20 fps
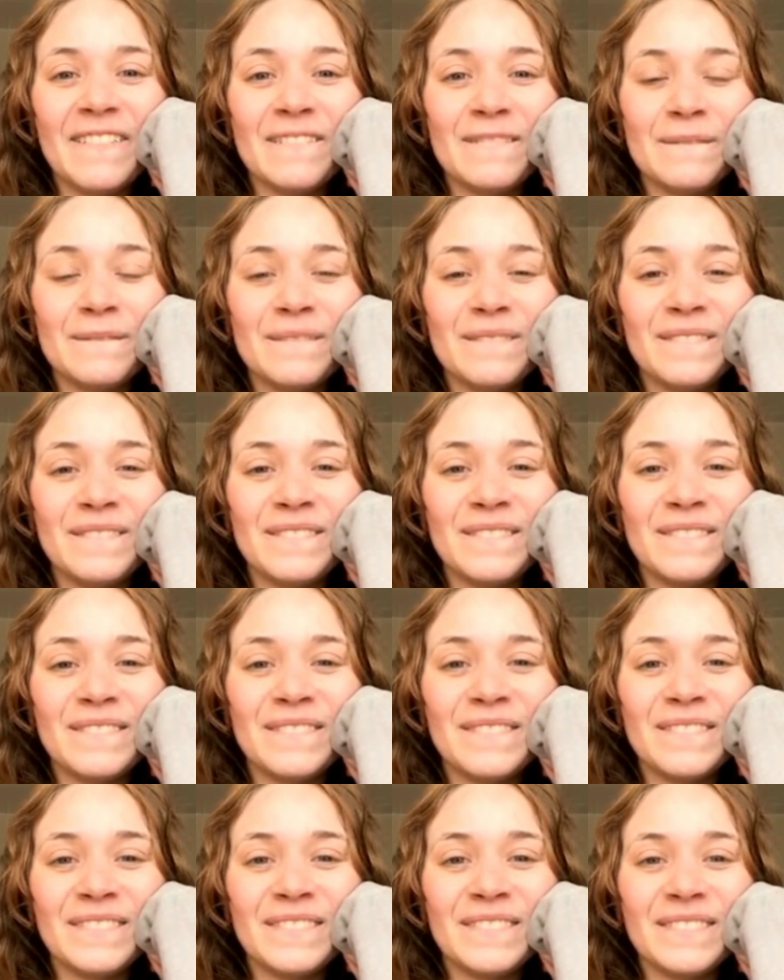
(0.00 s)

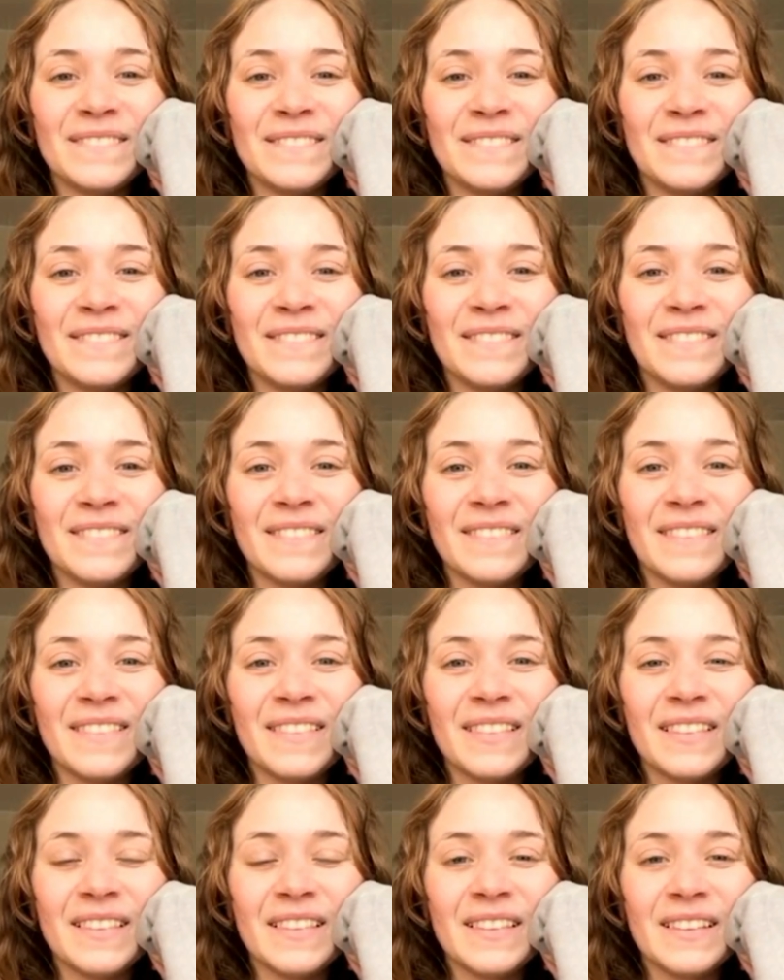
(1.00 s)

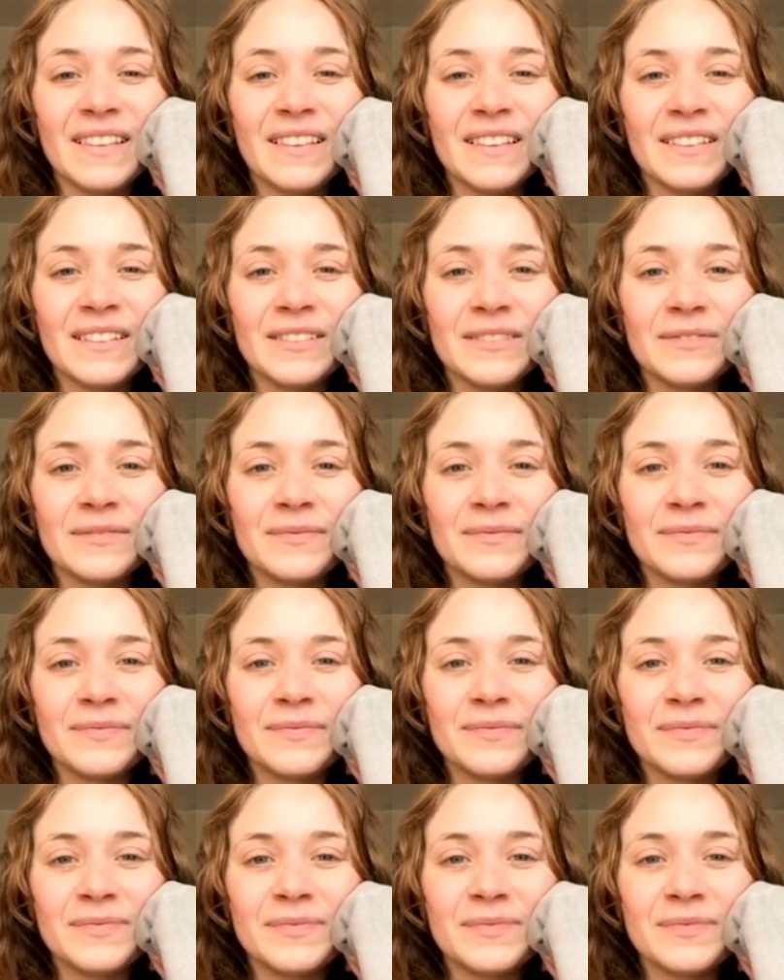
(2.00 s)

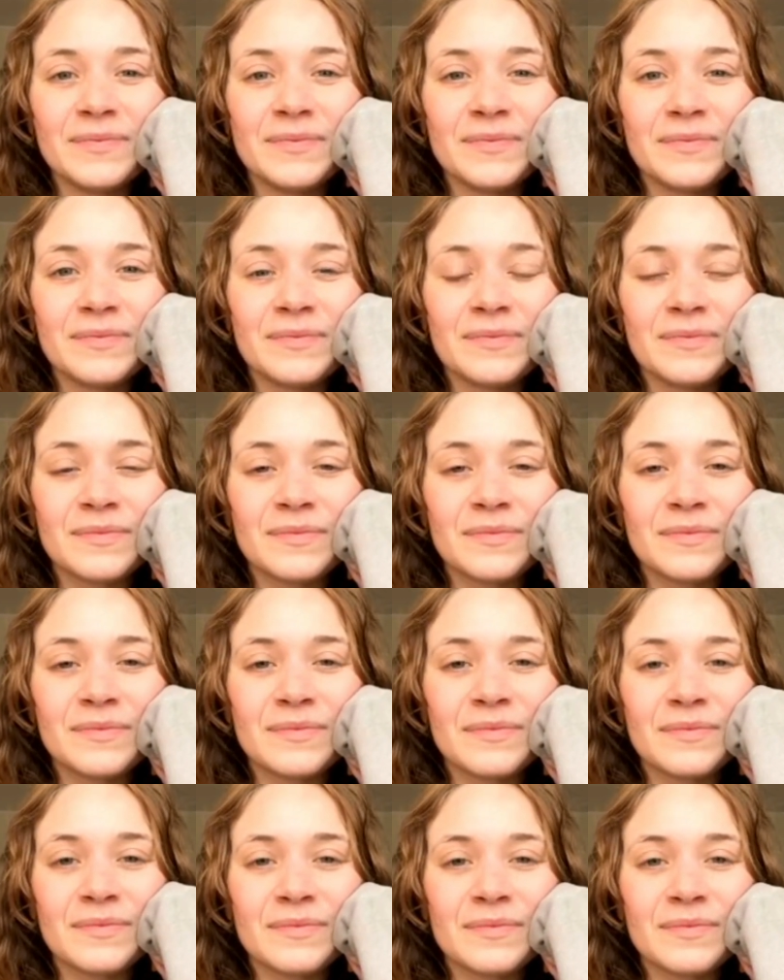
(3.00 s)

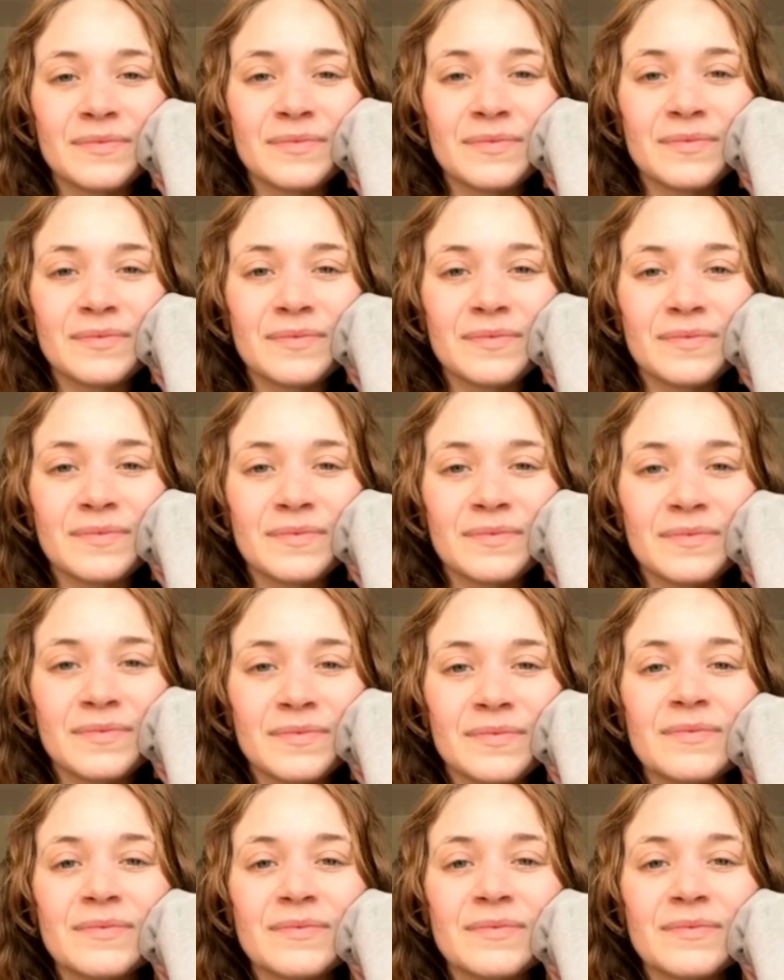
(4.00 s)
This person isn't speaking.